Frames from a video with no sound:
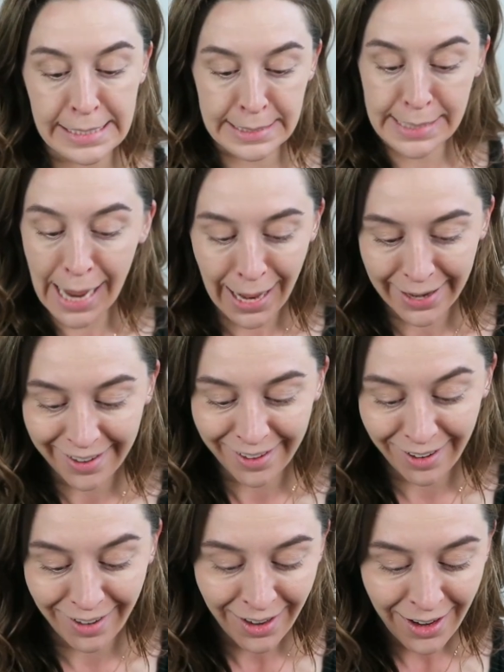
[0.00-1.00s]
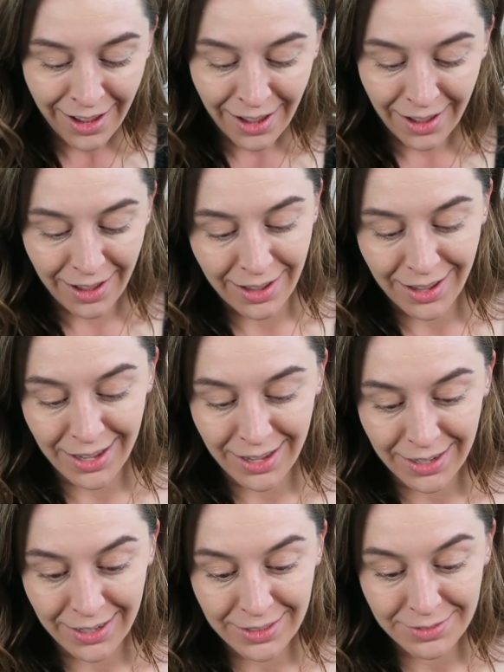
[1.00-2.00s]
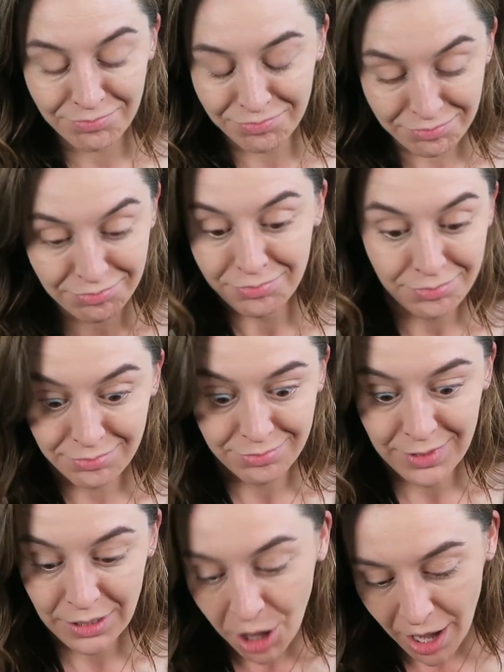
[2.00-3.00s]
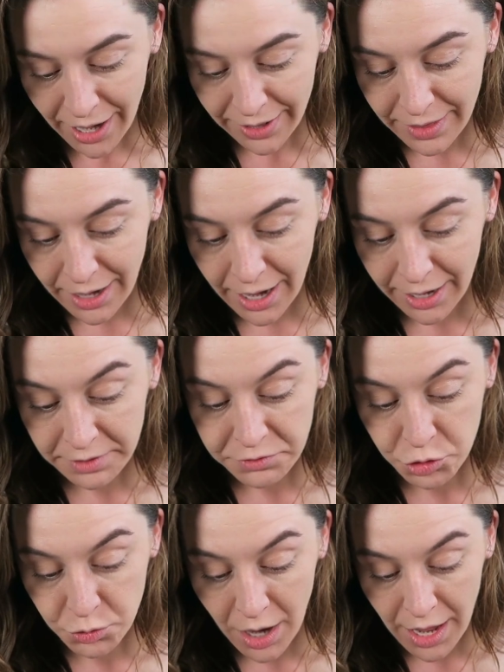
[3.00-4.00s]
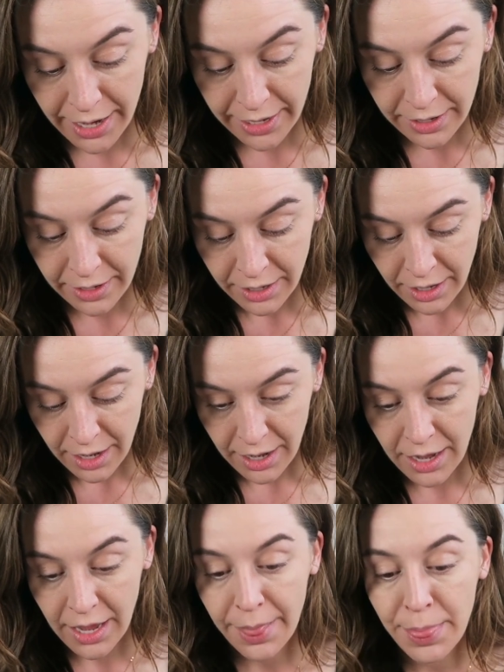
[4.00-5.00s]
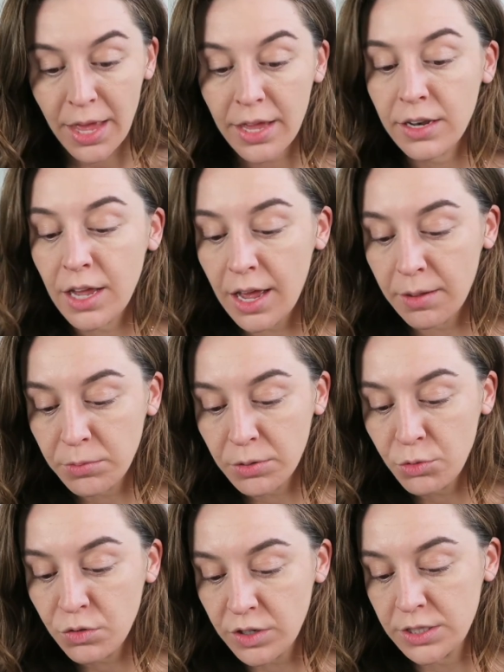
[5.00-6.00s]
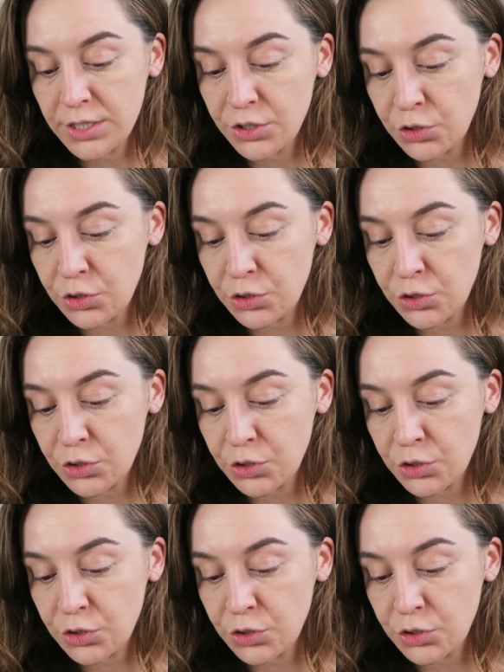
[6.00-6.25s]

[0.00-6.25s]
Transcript: entire uh, line that I have tried. Uh, and then I'm gonna move on